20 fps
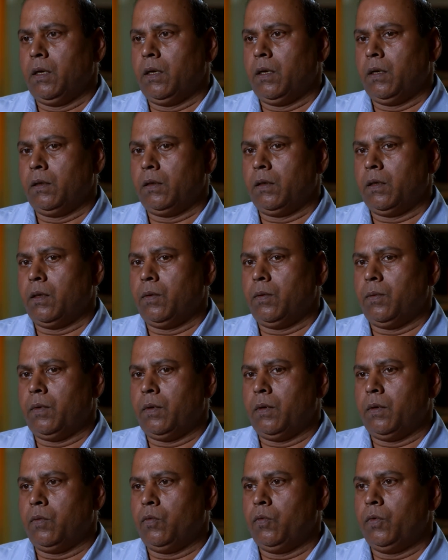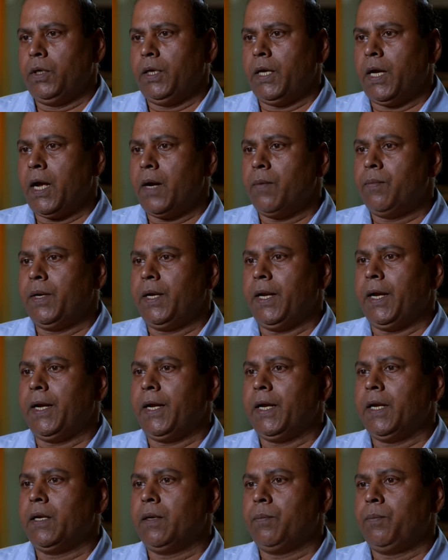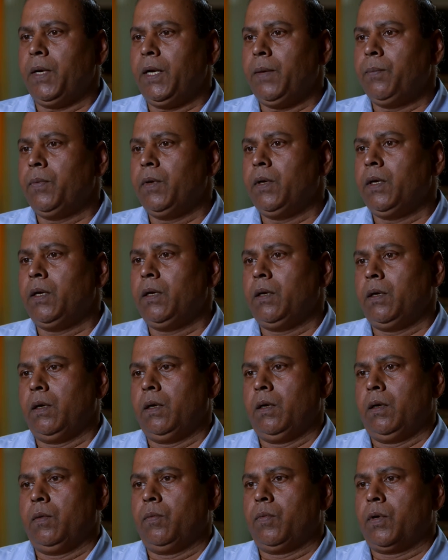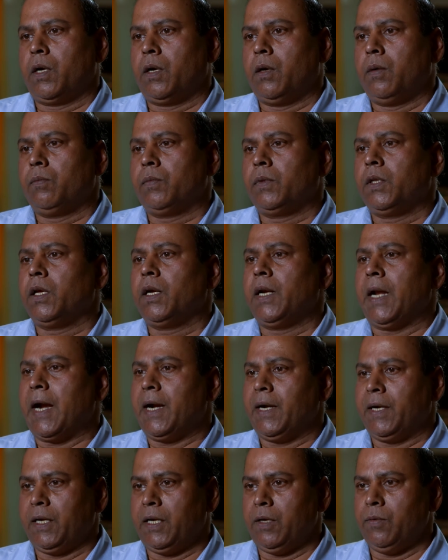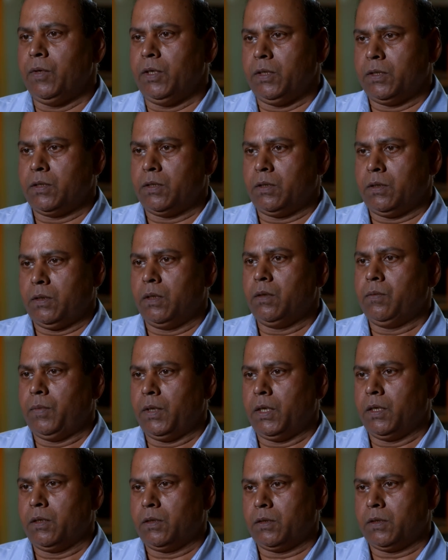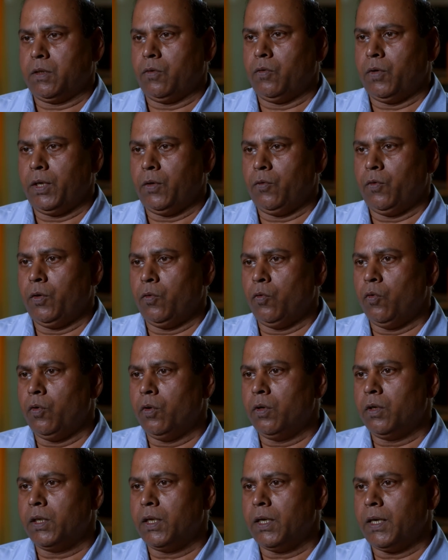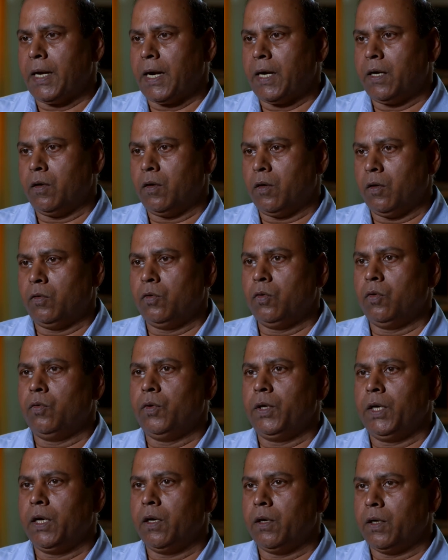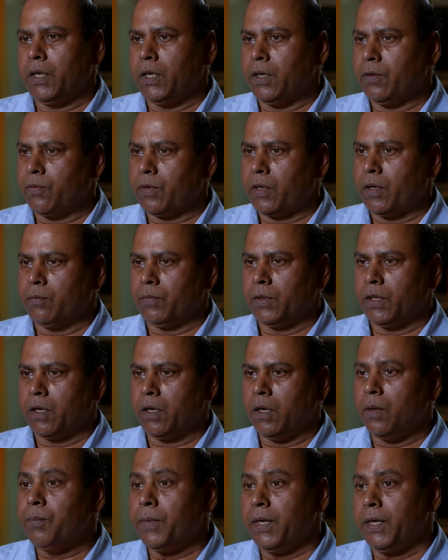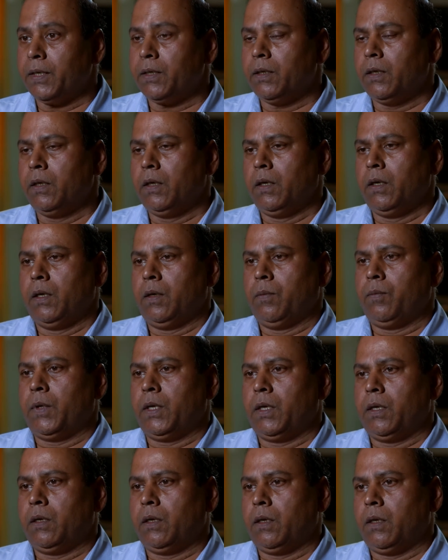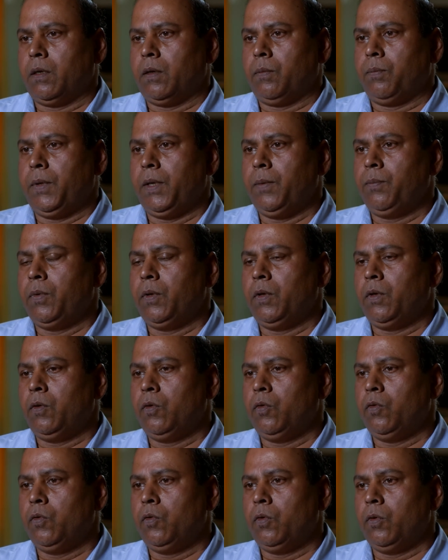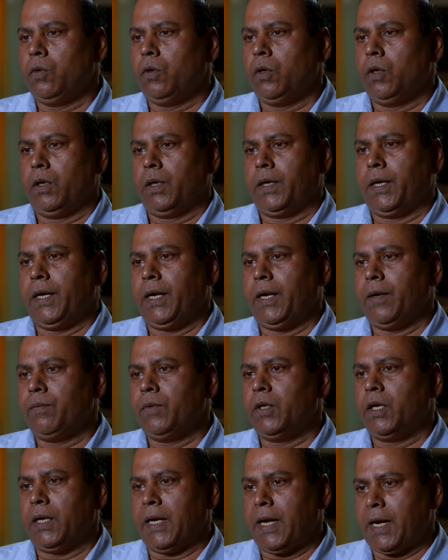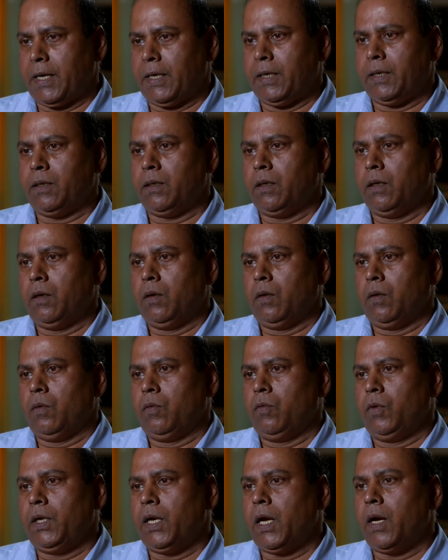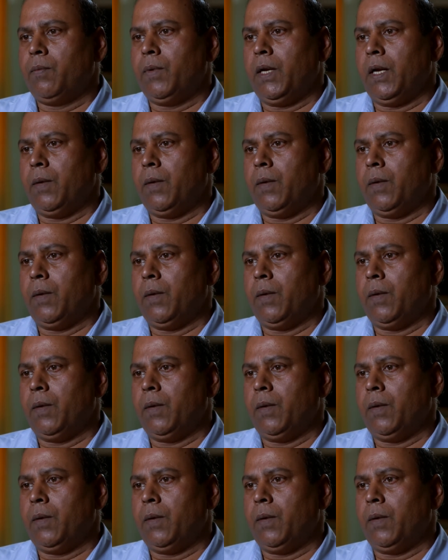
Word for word: uh, the we have taken people from the land givers, because the, when we own the land, although we got it from the government, but the people who gave the land, we have